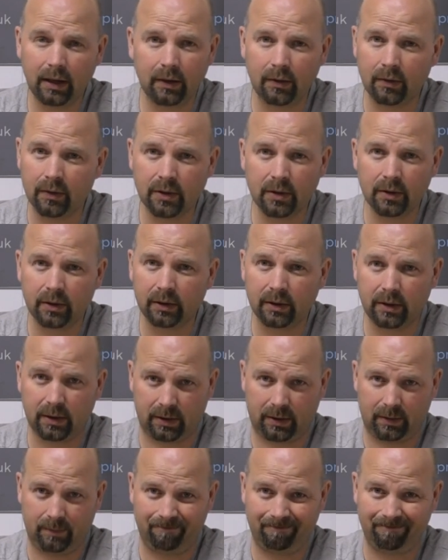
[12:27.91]
the
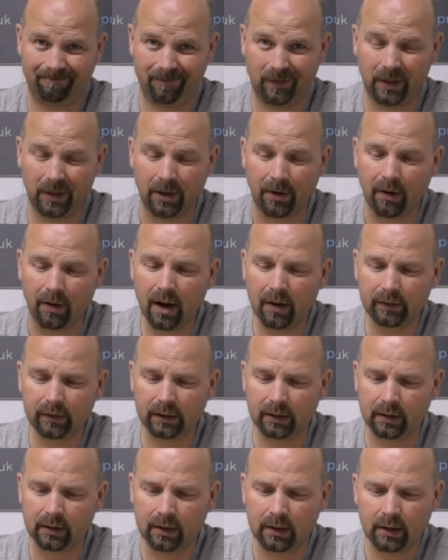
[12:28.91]
results that you're
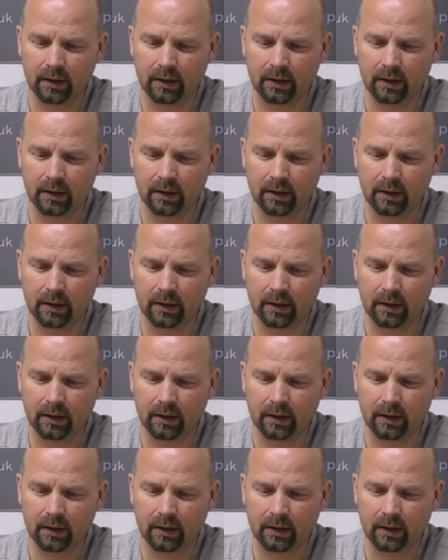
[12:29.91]
after.